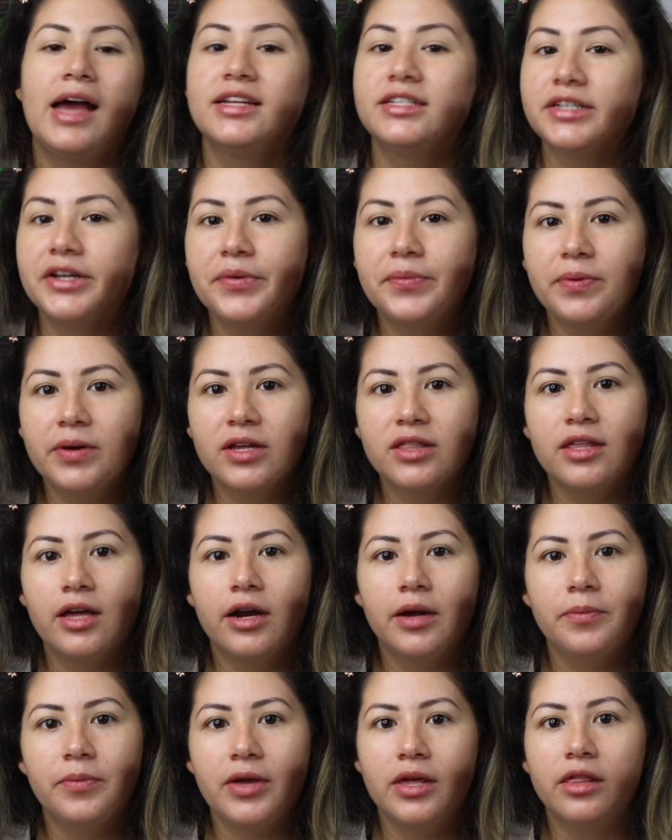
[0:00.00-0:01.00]
I didn't pick
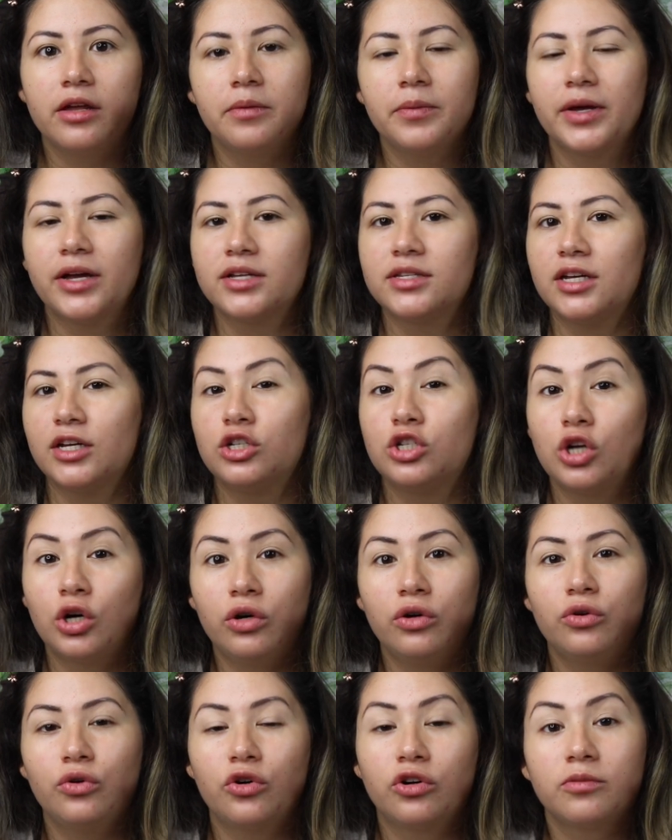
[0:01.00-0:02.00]
that up either because I
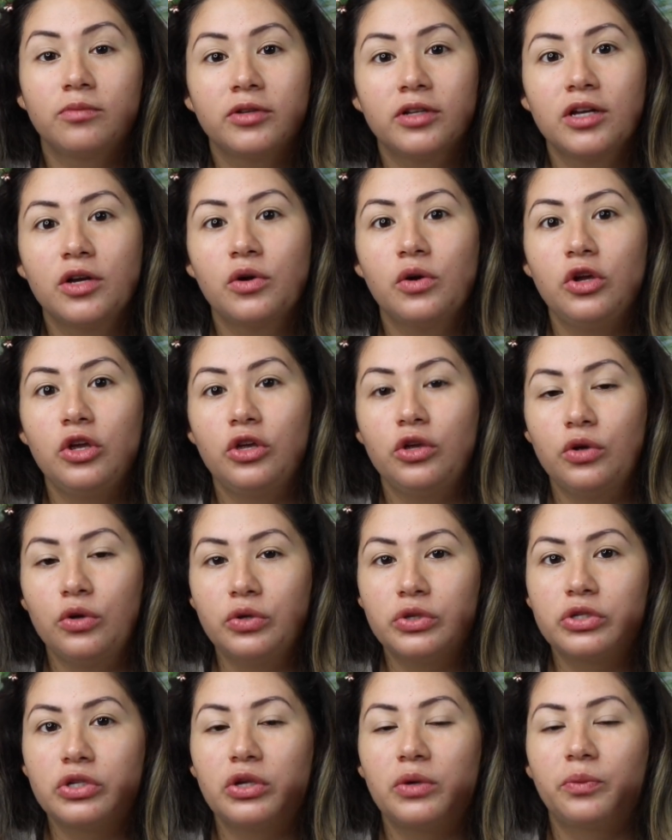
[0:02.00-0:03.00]
don't normally
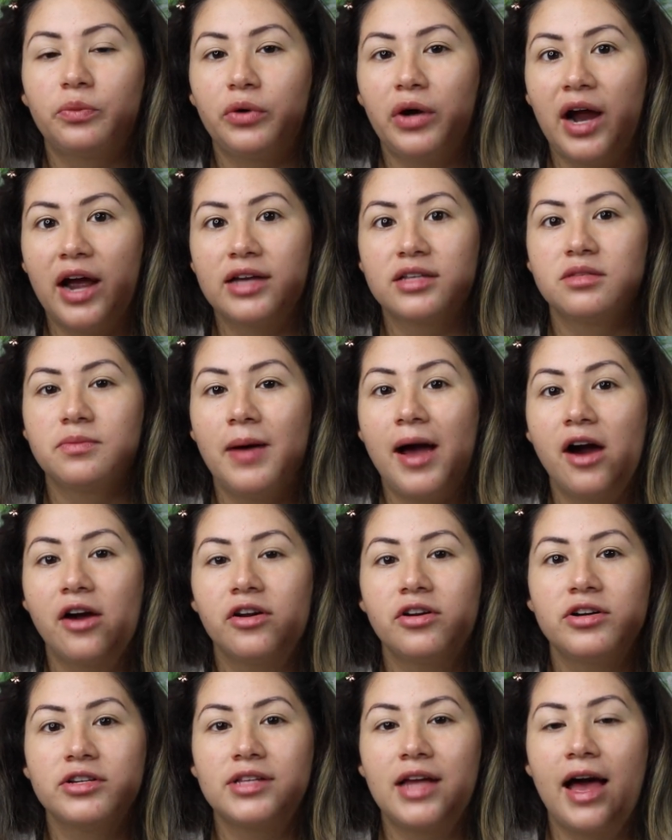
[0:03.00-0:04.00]
use pressed
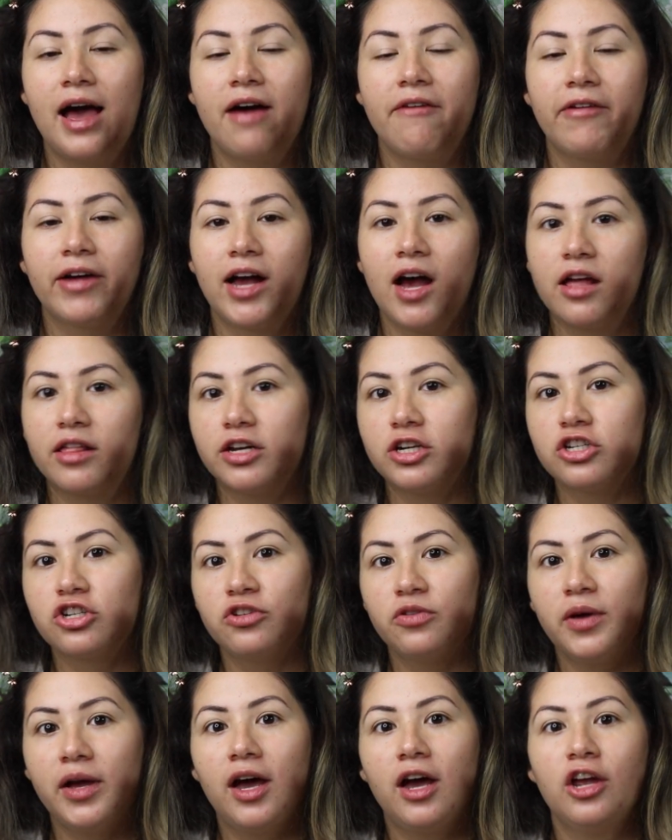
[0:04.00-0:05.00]
powders that have a color
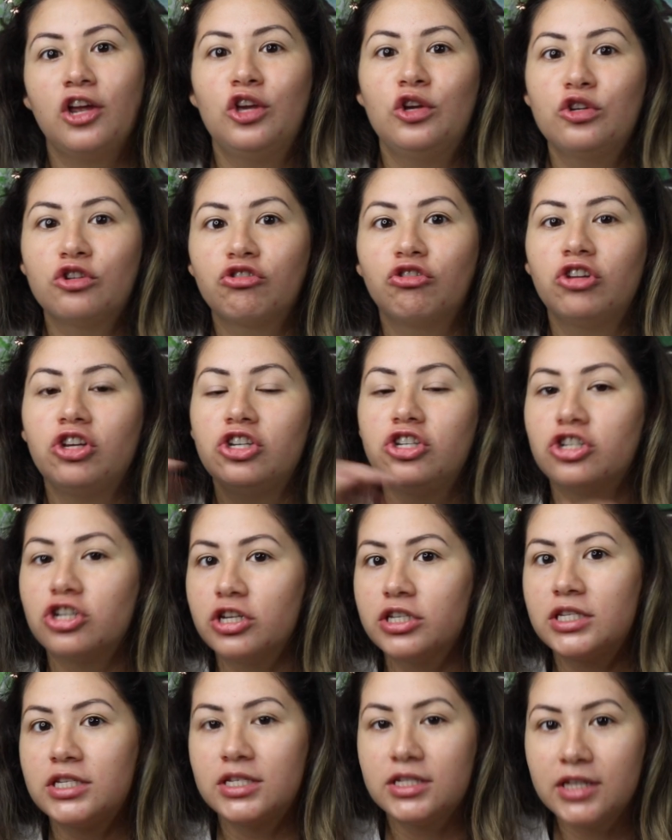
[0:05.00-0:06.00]
to it. I usually
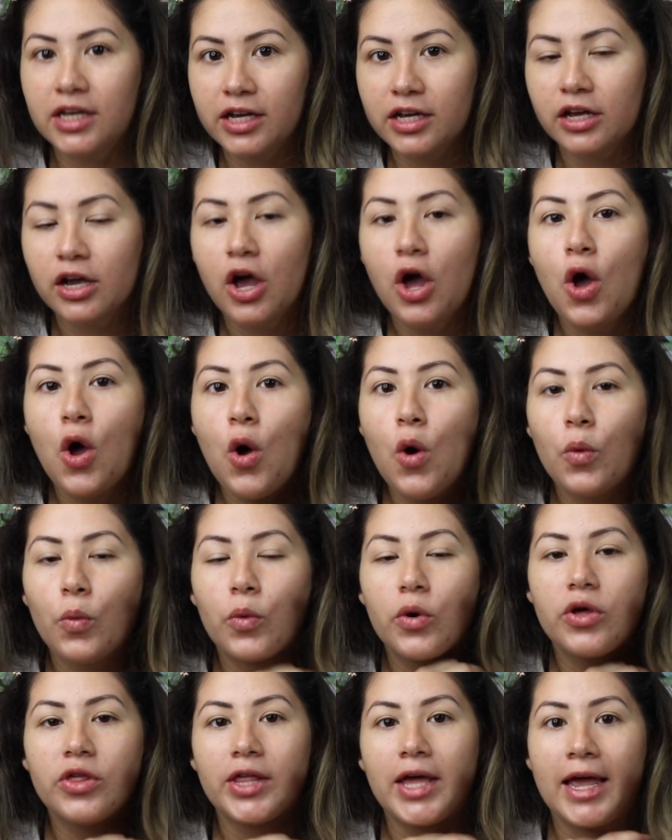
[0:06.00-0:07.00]
just stick
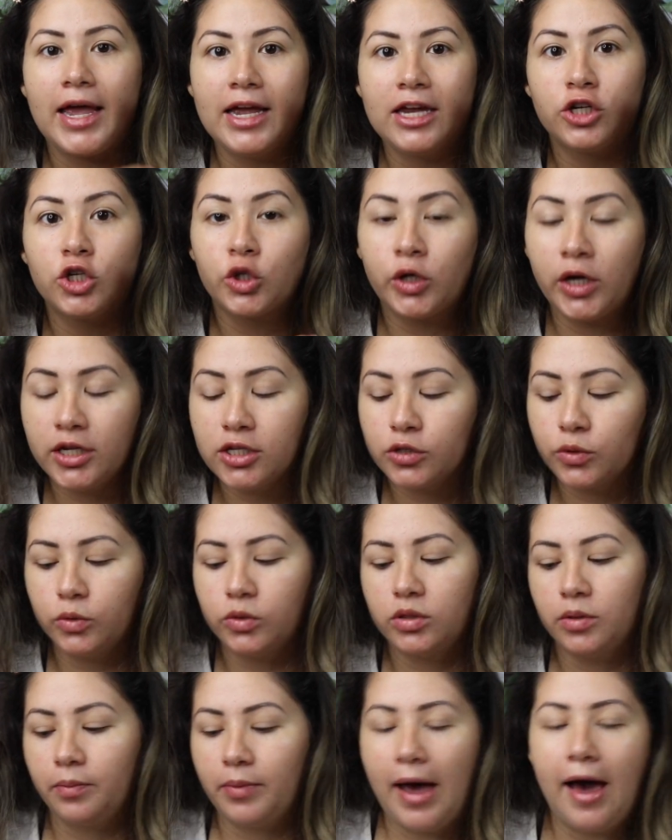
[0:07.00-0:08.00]
with a
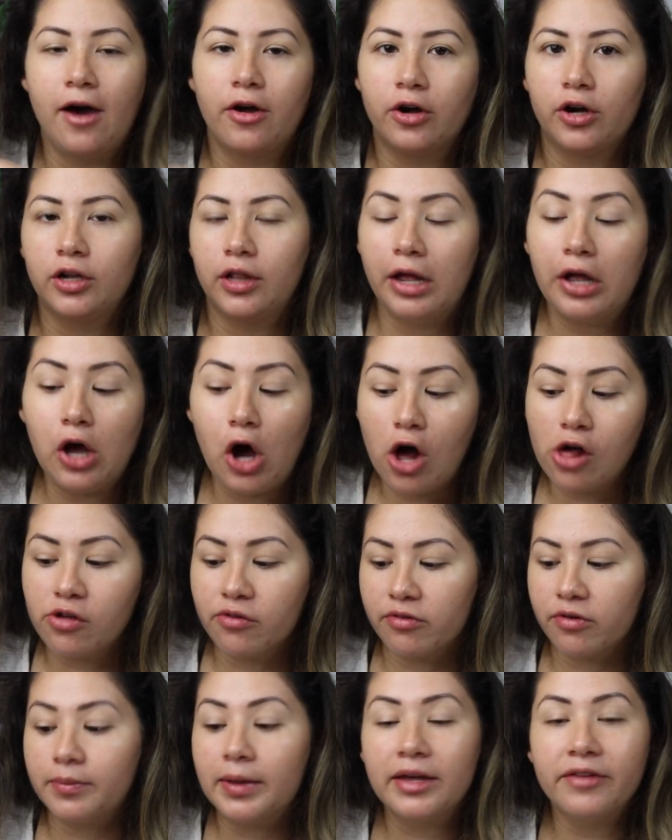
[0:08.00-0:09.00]
translucent powder like all
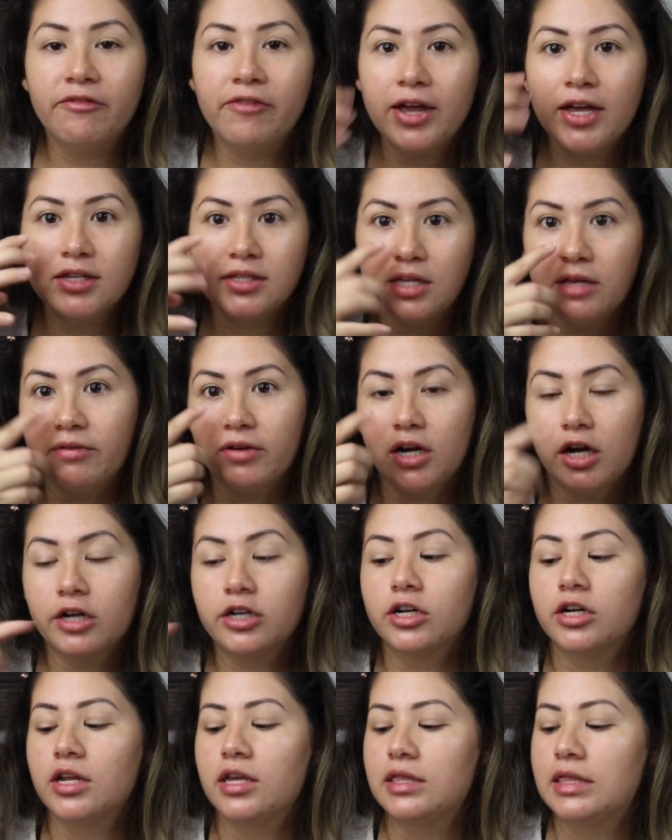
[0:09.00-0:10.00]
over my face, even
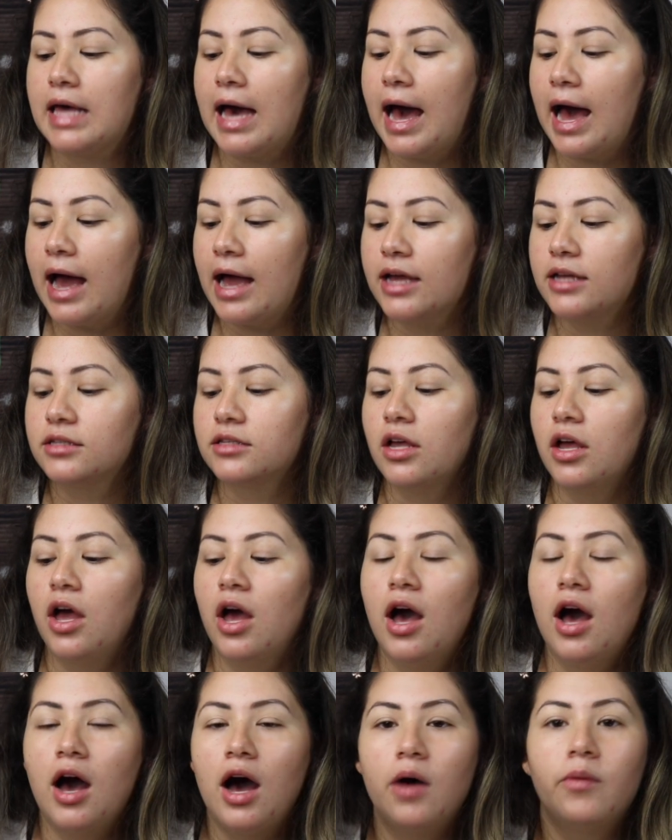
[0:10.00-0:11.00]
underneath the eyes.
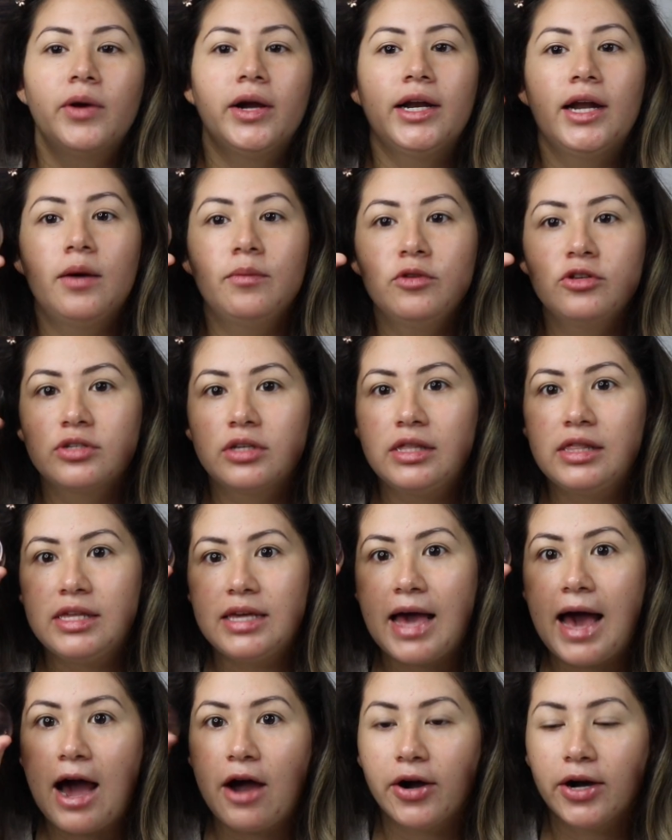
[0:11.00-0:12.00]
Right now I'm using
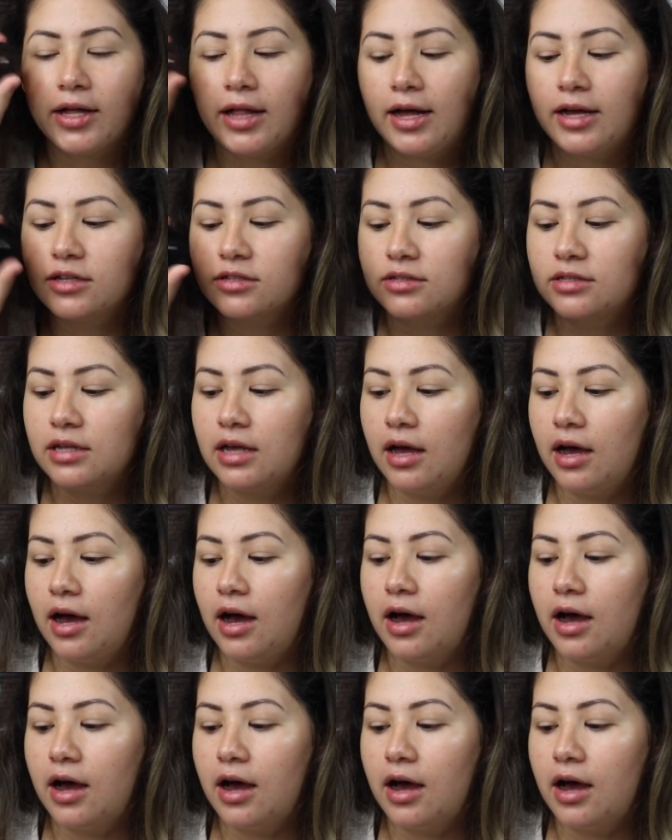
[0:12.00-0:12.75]
the Hourglass